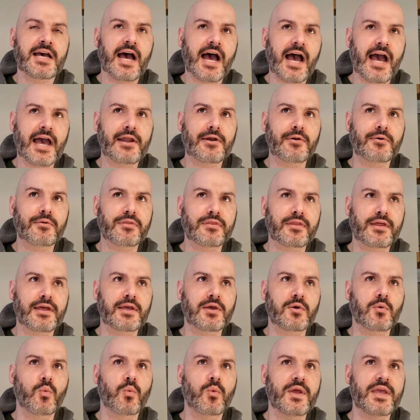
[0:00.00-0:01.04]
I don't
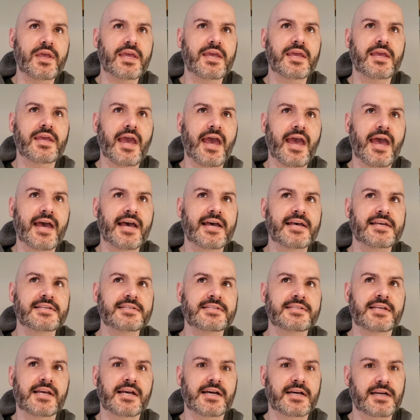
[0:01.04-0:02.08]
think we
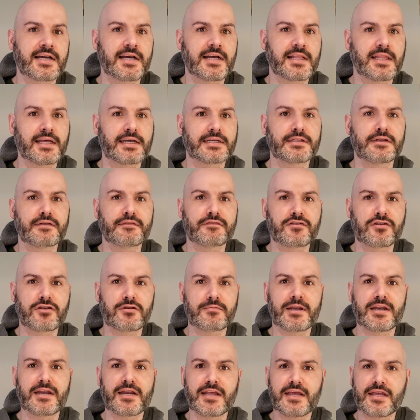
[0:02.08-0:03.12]
as a collective
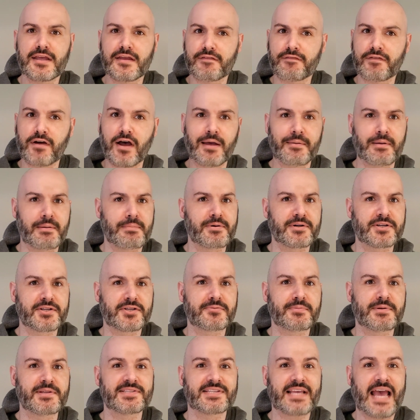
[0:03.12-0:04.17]
community of hobby
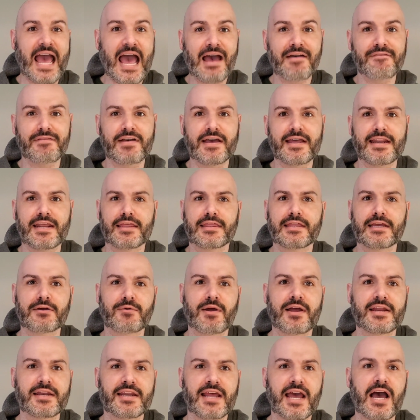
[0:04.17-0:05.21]
participants have anything
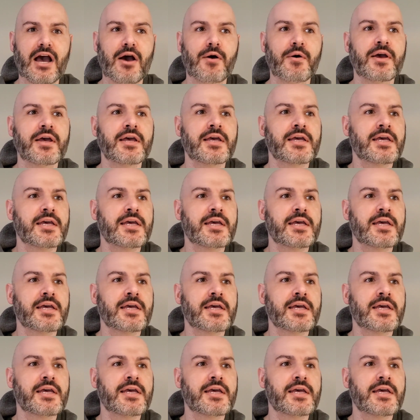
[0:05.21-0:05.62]
right now,